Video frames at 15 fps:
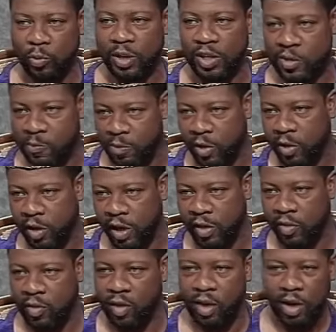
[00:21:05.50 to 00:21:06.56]

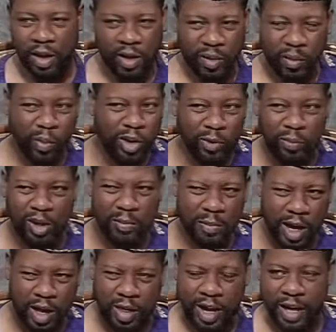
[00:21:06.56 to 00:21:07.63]
experience. What do you mean
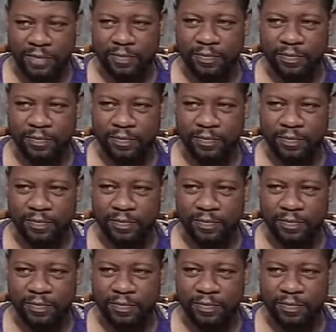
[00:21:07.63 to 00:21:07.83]
by that?